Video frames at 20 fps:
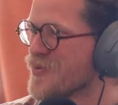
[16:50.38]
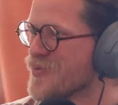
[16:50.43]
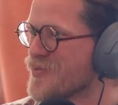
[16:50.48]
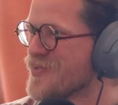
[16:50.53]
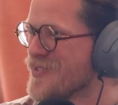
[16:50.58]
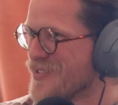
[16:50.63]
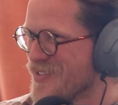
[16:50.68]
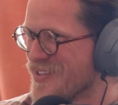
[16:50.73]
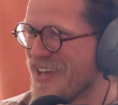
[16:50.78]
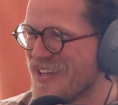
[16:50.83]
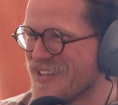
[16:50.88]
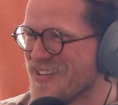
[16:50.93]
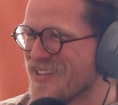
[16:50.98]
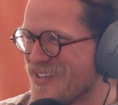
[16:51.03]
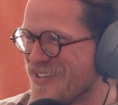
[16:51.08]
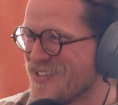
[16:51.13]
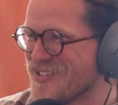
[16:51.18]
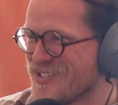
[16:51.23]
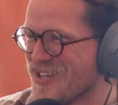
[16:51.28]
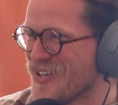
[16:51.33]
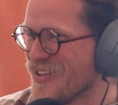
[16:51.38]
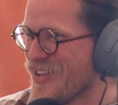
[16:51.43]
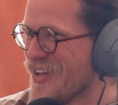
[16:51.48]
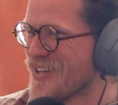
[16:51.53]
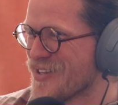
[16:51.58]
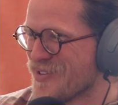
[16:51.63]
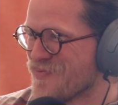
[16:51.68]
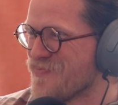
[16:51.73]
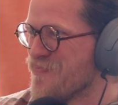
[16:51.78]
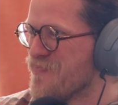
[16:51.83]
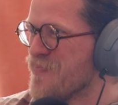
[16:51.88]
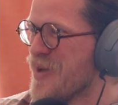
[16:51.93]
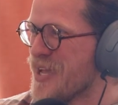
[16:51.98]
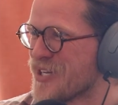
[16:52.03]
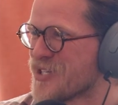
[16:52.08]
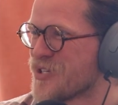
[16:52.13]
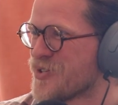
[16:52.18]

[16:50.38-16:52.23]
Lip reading: to like make